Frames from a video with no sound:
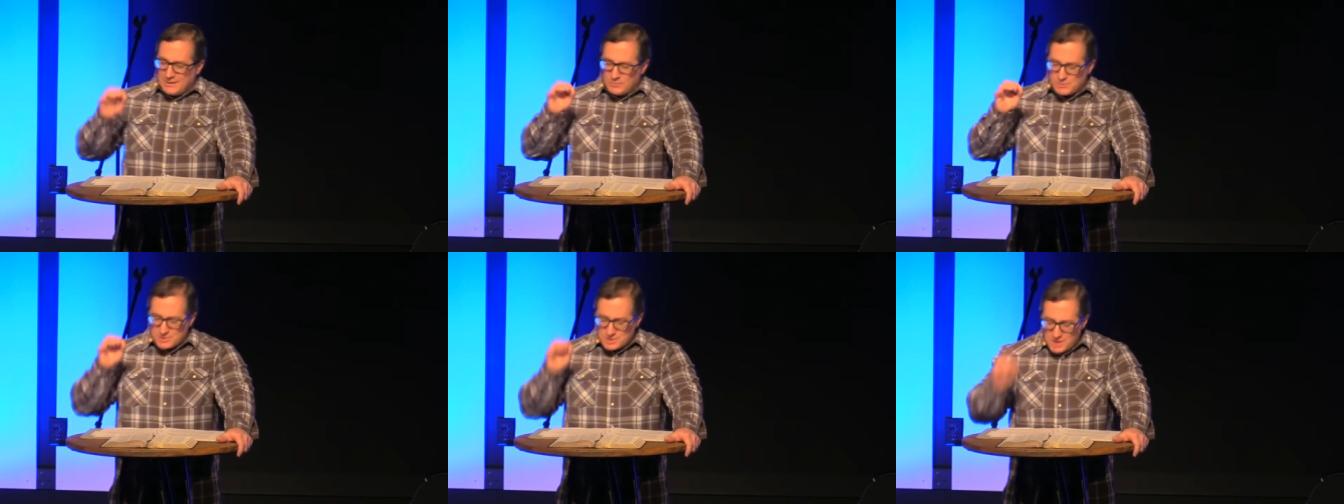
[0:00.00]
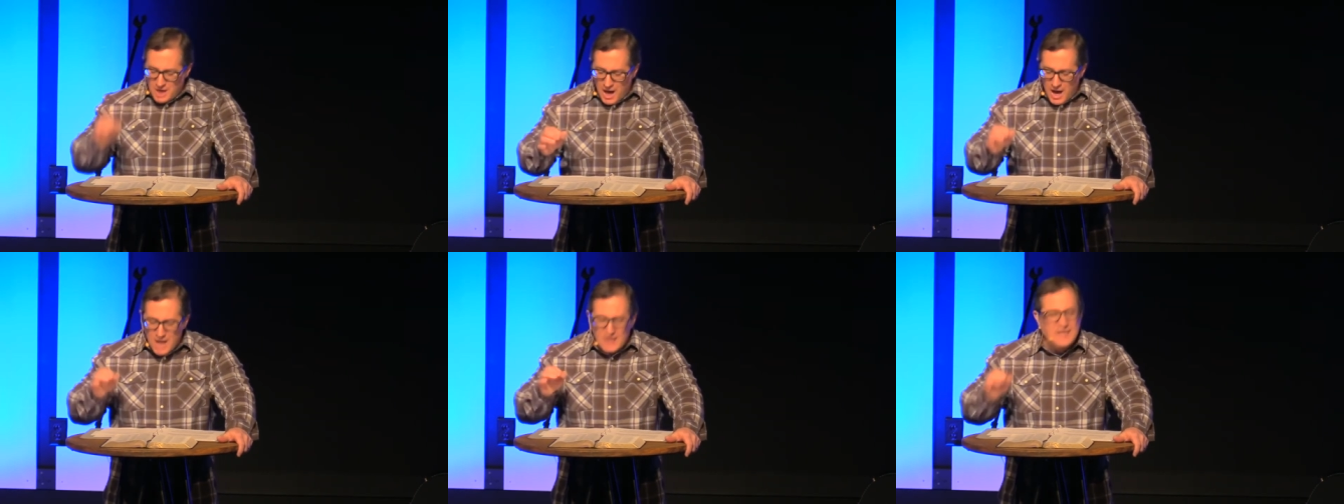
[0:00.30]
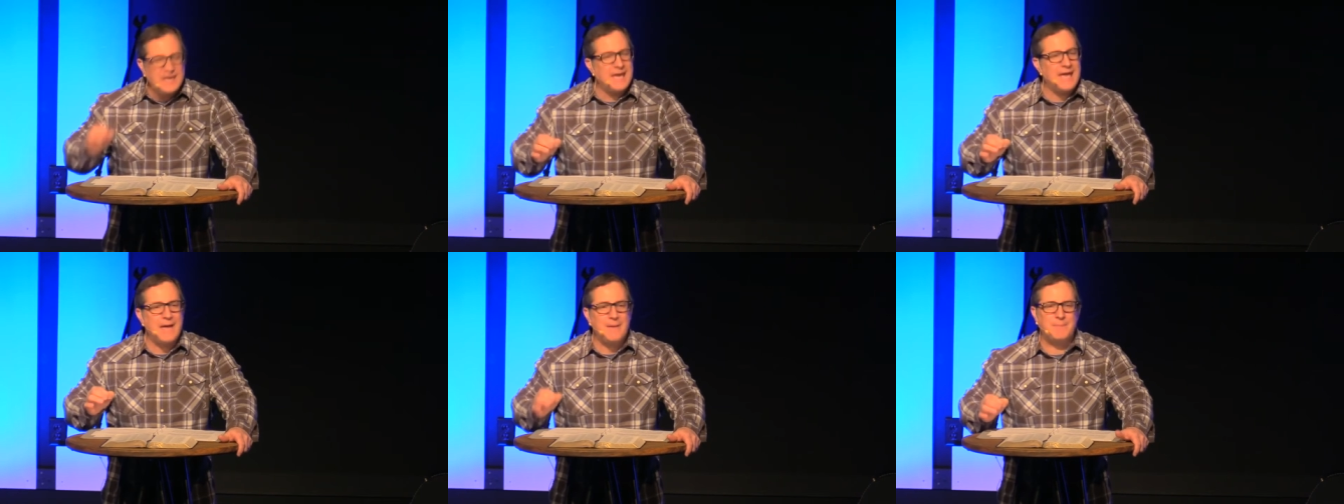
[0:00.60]
he was
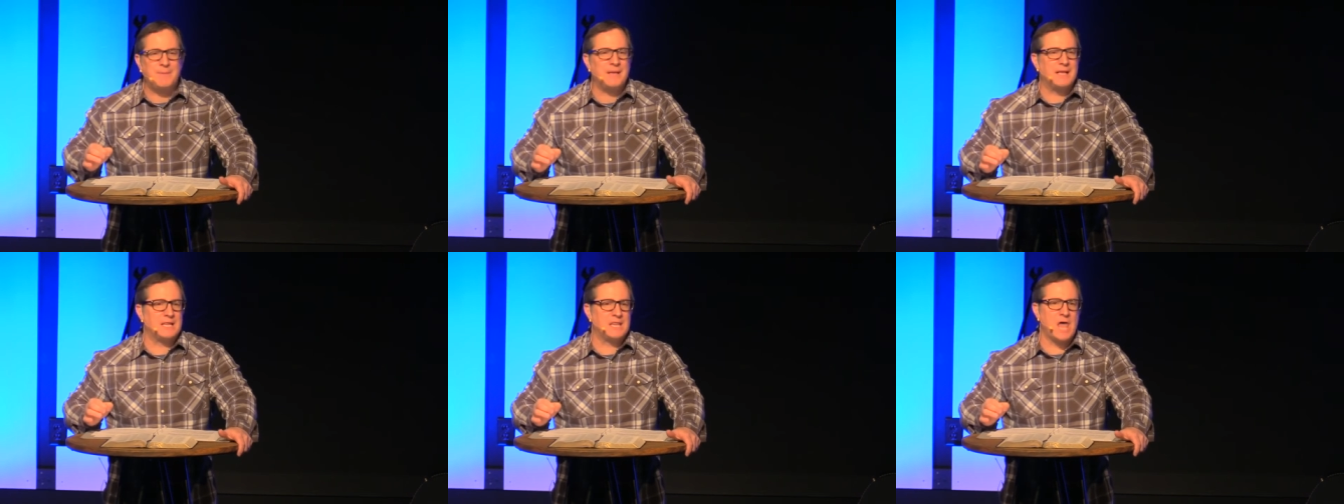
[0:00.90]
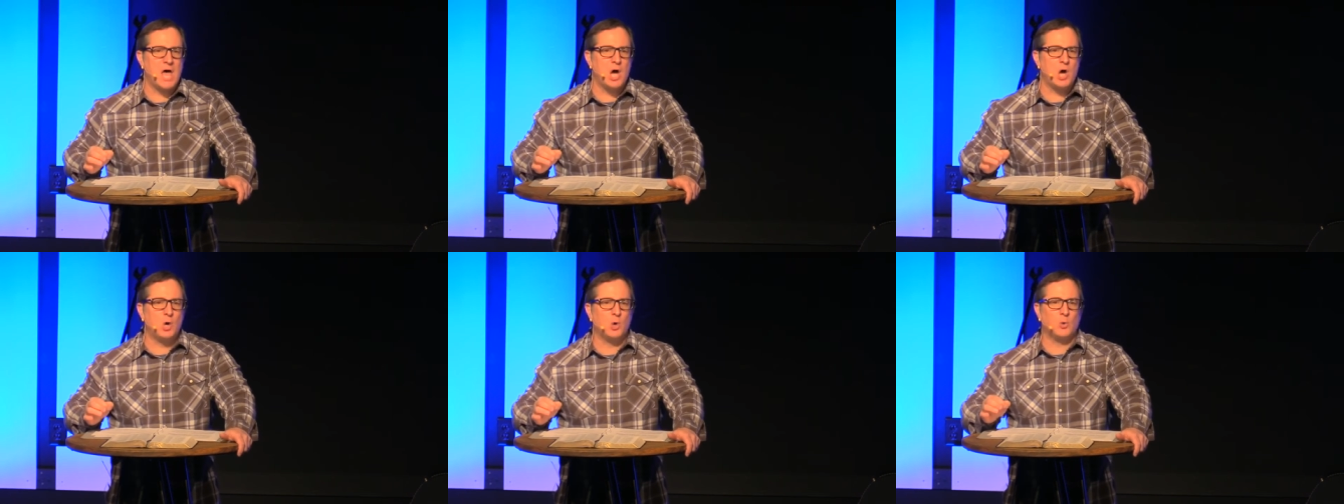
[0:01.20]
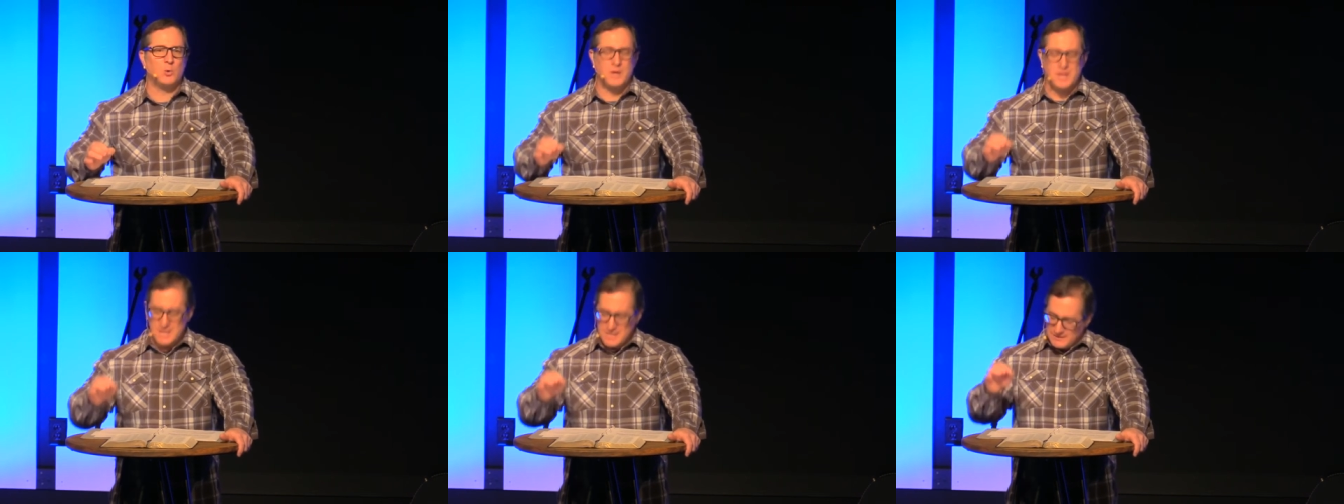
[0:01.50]
not camping
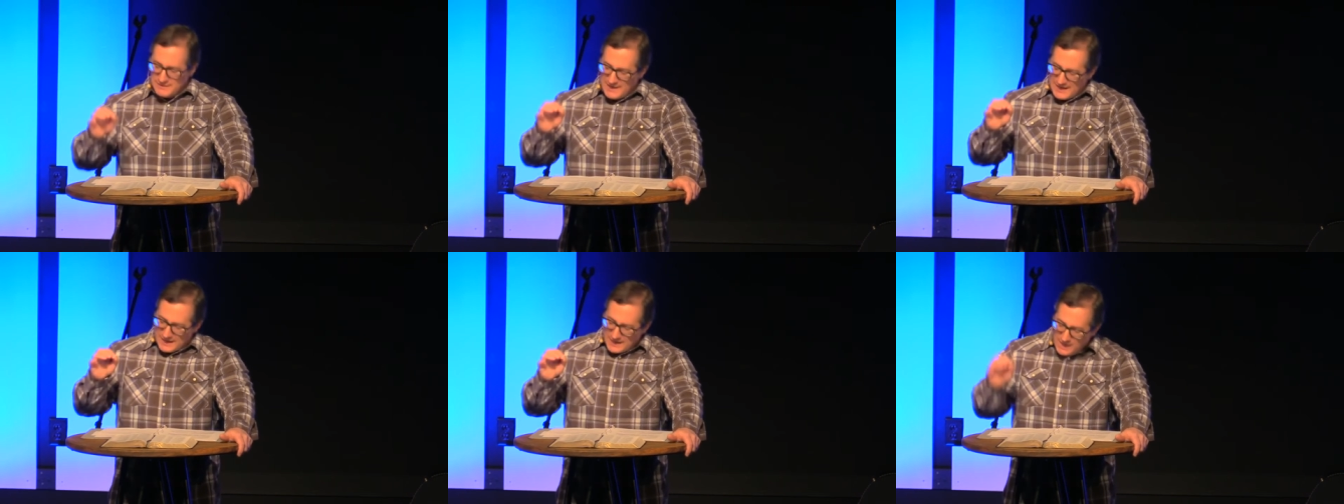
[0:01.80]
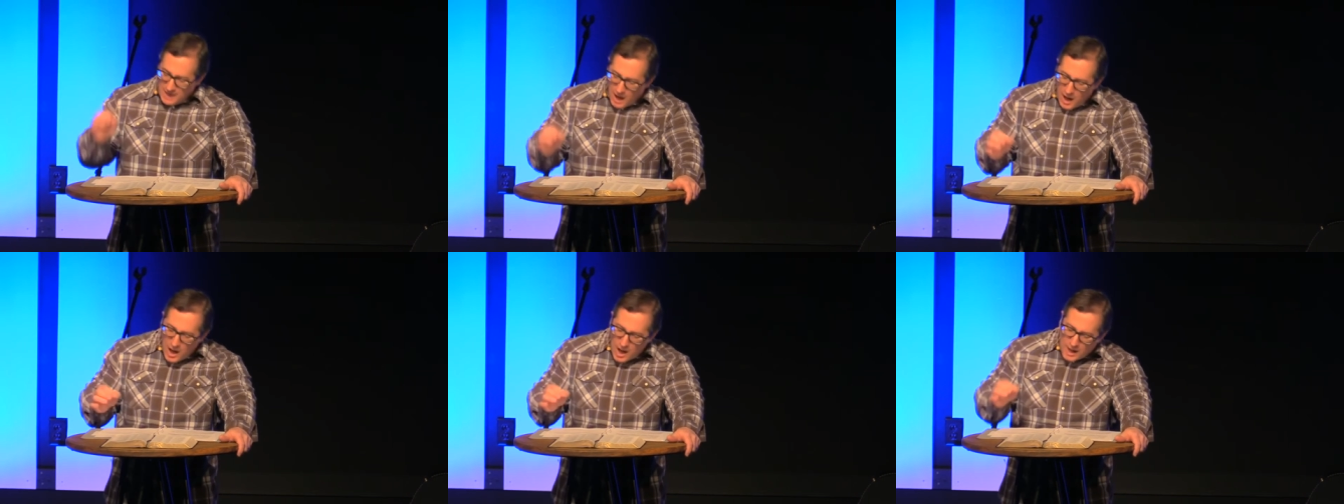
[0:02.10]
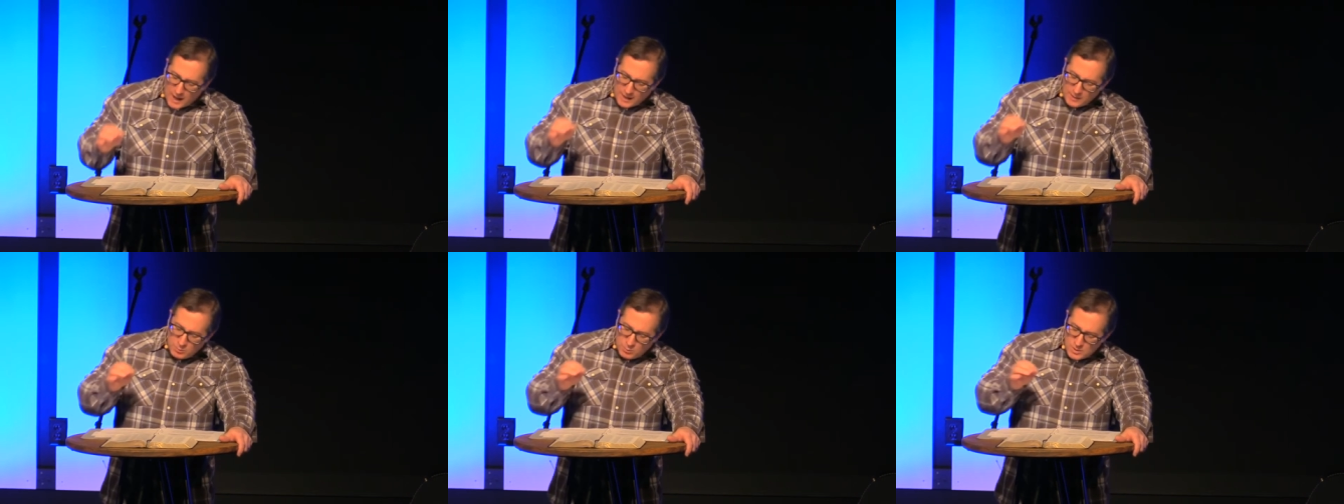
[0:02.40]
alone, that
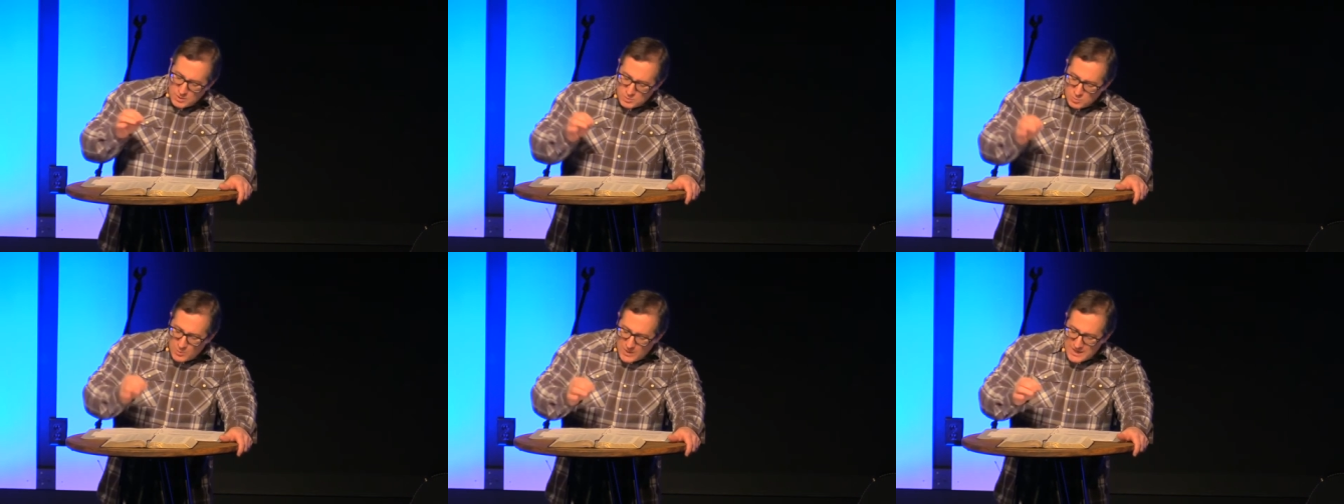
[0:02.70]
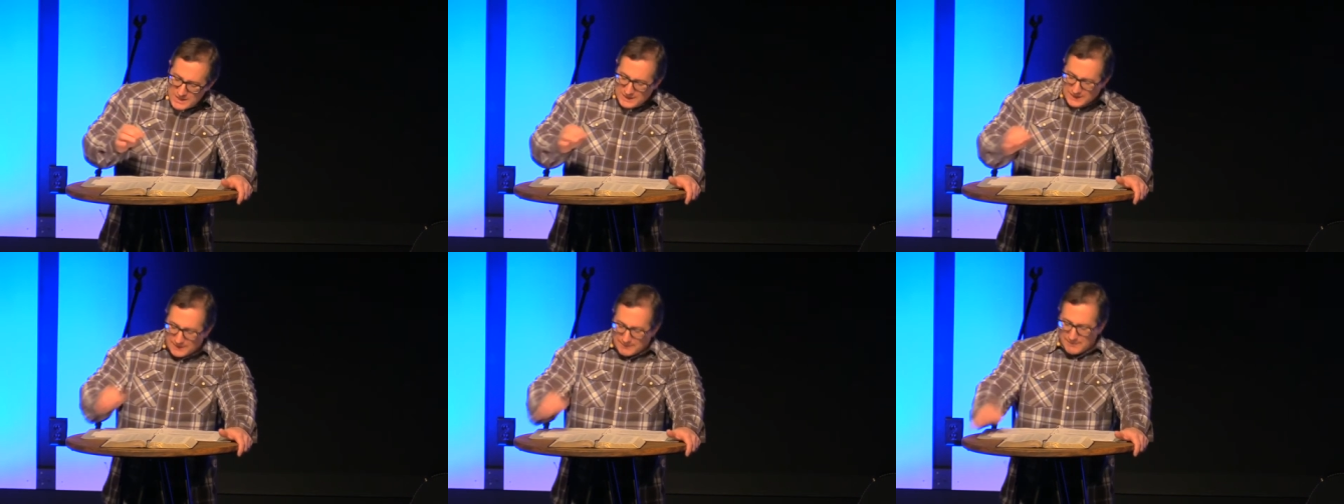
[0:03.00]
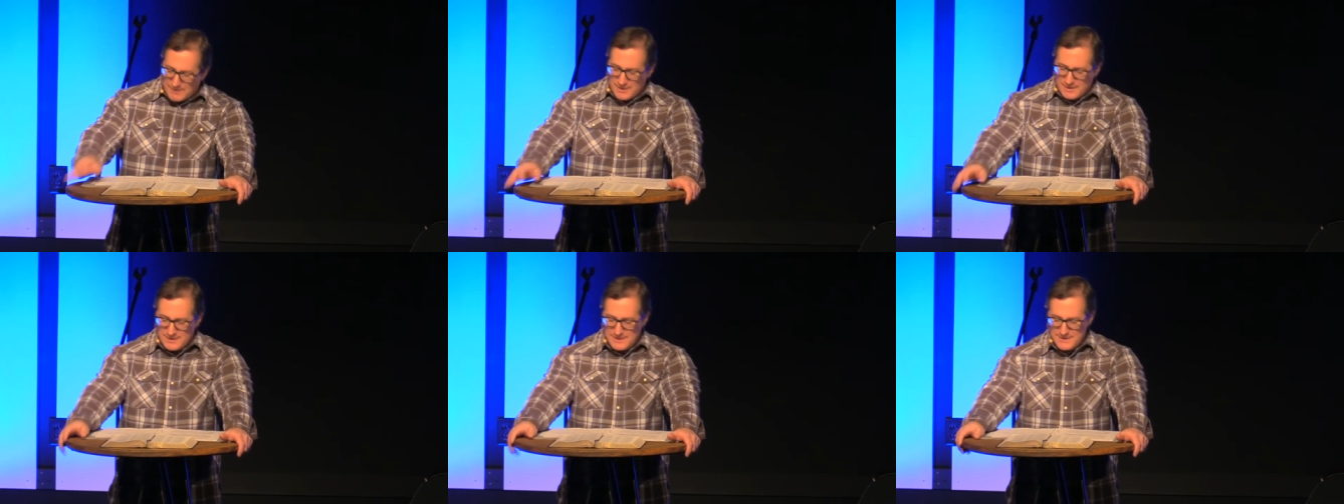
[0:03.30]
God was with
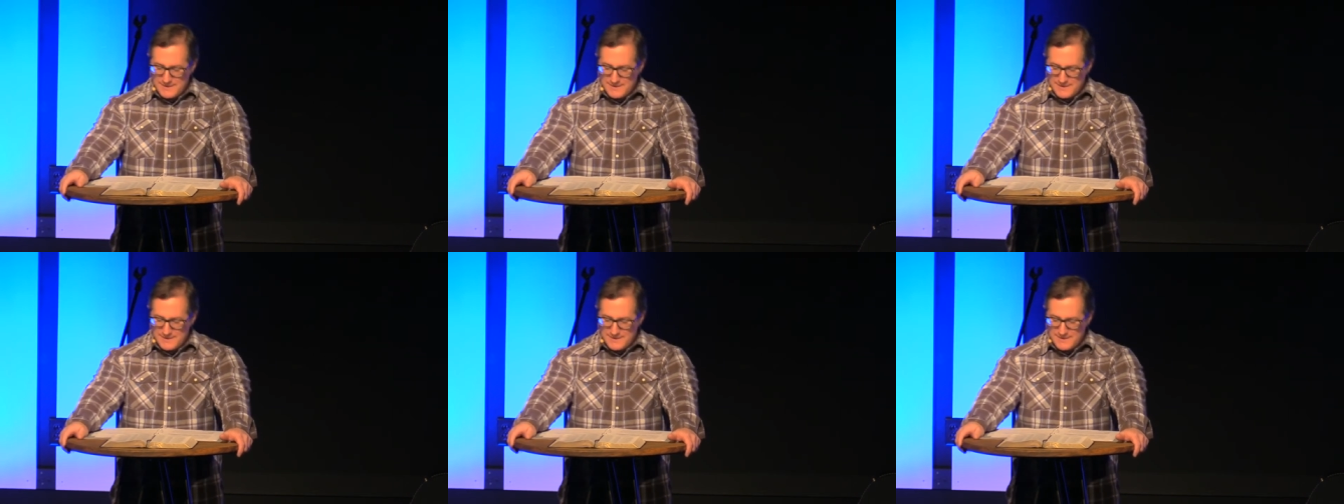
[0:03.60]
him.